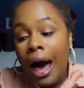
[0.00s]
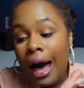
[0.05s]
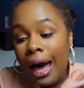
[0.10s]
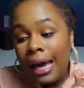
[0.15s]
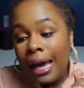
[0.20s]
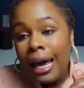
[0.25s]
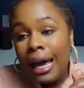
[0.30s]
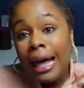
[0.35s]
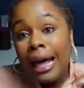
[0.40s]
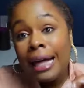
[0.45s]

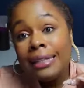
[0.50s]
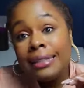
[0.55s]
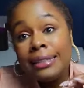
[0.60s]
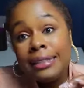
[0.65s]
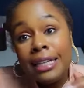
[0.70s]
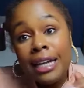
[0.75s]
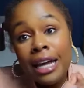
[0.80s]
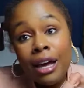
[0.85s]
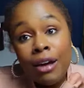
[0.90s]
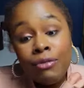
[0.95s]
had
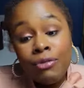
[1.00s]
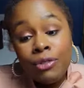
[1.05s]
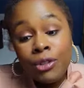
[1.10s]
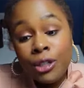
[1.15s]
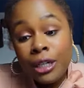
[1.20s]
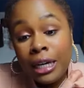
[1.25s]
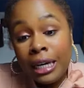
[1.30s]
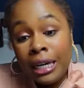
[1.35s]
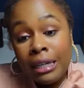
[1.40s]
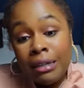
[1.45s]
never
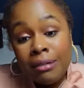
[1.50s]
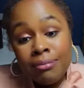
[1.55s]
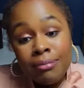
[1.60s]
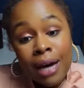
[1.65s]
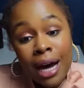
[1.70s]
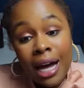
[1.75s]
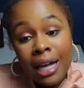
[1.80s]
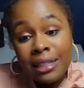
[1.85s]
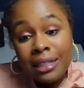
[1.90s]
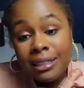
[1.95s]
in
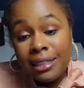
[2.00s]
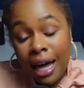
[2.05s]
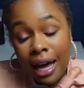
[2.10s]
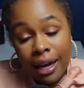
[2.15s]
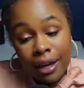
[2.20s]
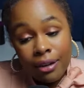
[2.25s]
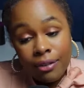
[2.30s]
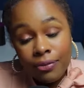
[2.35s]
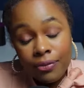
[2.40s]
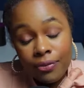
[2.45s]
my
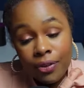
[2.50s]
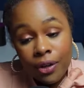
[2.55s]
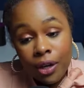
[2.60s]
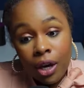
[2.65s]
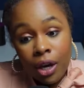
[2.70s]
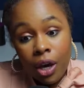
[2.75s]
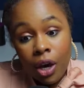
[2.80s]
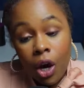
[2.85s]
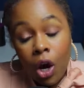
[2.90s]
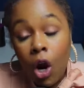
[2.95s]
life
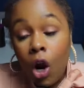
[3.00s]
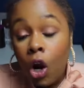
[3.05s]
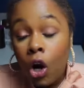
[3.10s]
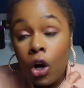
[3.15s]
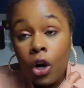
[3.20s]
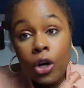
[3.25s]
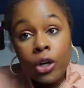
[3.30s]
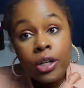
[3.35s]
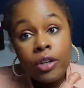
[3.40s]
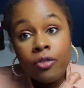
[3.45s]

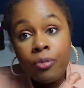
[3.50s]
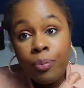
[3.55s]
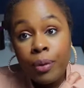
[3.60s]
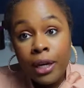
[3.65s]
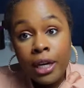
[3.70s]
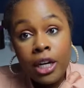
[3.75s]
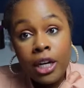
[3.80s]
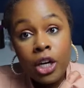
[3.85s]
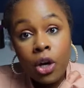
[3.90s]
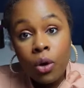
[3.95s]
heard of
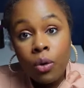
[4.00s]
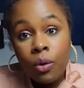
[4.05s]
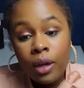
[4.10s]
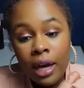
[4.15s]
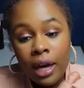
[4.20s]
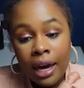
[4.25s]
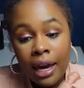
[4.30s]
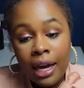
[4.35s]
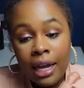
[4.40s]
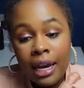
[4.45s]
pink
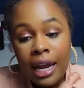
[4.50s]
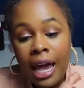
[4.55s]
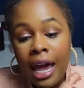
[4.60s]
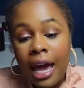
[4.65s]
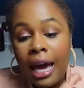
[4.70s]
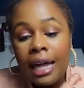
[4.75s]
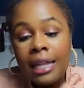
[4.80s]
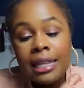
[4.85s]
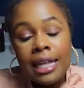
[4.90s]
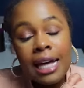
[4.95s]
cocaine.
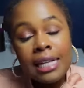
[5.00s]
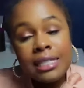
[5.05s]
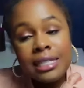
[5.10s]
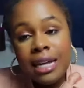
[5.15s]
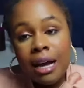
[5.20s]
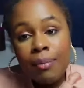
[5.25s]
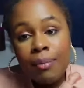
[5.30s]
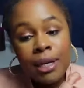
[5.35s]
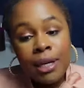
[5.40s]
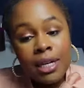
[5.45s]
And that's
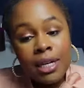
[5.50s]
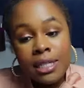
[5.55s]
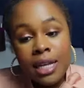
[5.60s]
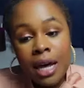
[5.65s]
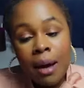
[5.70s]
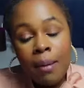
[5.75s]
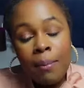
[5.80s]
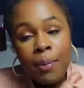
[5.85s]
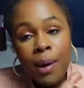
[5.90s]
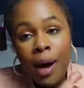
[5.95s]
not because
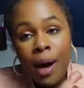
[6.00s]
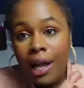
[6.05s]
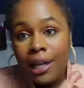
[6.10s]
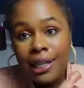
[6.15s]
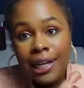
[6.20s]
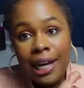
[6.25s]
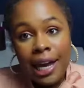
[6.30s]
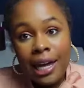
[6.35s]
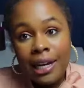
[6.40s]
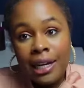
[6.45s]
I'm
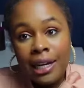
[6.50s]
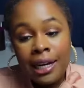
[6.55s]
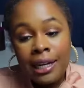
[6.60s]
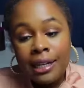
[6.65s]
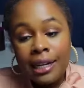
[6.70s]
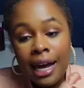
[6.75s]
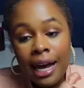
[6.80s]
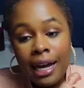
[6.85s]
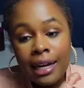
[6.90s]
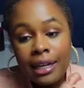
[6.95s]
Pollyanna and
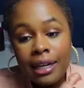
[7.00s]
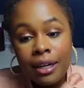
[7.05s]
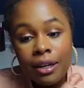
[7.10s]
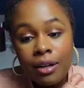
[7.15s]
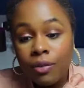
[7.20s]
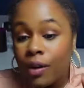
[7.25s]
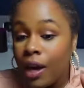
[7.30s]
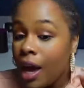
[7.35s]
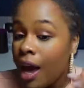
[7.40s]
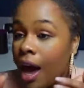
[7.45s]

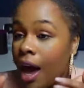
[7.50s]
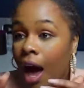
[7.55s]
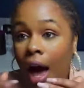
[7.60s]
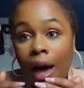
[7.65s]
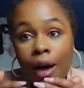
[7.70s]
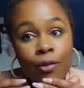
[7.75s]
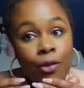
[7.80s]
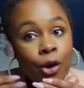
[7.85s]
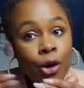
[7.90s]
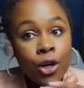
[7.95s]
naive.
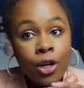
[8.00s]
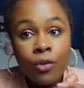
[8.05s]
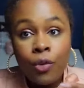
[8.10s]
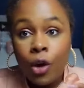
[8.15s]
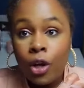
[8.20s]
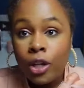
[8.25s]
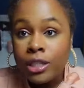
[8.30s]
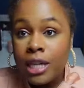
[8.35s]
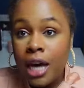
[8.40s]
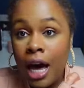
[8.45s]
I've heard of
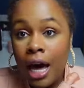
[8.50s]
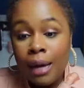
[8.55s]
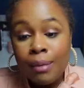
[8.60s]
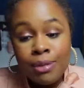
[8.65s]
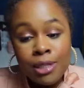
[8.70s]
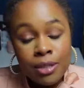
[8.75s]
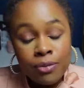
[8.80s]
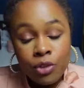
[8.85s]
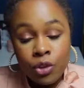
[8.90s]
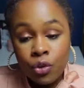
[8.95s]
all
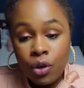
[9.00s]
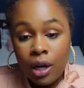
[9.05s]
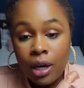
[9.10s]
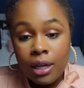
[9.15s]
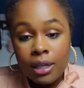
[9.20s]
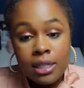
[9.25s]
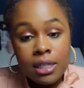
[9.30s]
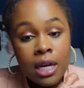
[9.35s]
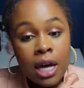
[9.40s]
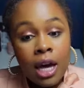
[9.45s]
types of
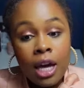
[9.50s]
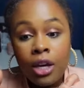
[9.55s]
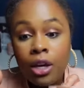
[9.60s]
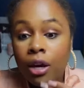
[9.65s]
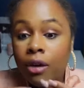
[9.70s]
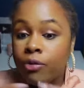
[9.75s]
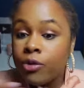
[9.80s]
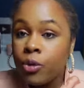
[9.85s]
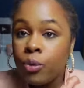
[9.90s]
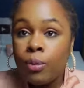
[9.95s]
drugs. You
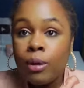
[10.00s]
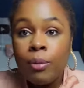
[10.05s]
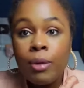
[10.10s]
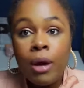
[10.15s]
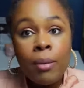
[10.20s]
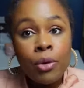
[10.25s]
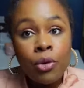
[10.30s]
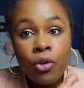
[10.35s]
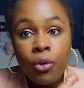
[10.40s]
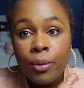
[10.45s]
have to remember, I'm
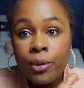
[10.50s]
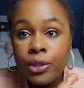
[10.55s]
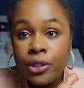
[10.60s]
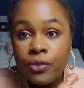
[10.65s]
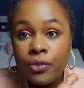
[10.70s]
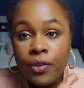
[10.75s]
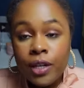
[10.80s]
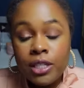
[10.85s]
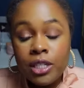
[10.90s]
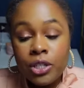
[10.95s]
a criminal
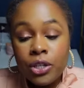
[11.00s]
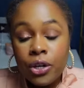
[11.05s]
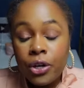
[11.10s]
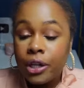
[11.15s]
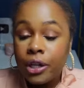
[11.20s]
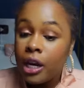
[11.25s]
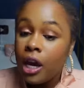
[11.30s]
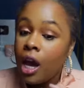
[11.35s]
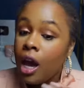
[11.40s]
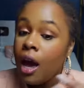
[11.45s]
defense
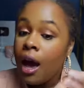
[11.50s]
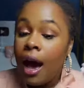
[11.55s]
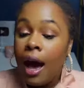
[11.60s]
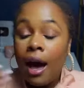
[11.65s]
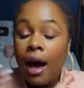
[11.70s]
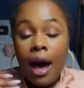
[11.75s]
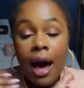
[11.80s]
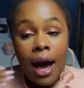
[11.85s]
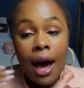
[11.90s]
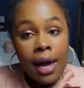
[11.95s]
attorney.
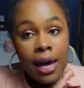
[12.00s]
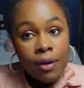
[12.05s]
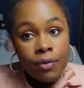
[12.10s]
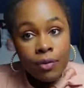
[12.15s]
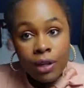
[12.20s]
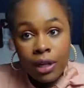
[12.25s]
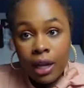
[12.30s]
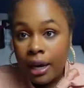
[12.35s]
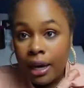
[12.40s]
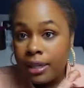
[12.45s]
I have
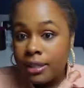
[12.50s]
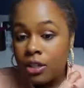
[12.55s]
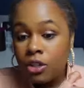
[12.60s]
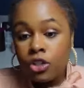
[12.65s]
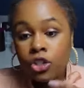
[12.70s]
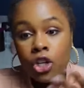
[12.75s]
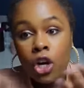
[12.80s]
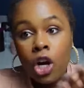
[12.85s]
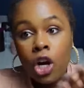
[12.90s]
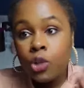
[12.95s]
clients that are
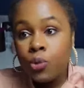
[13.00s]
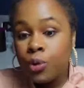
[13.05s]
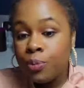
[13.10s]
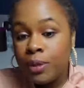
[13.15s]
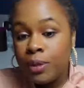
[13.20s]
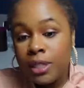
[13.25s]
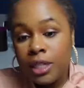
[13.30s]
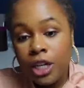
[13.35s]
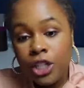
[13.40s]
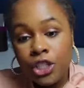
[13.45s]
charged with
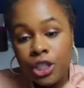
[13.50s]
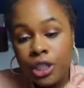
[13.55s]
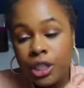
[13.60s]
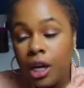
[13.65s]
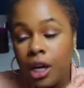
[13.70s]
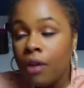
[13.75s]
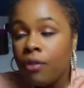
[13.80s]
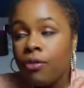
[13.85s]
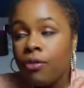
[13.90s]
possession of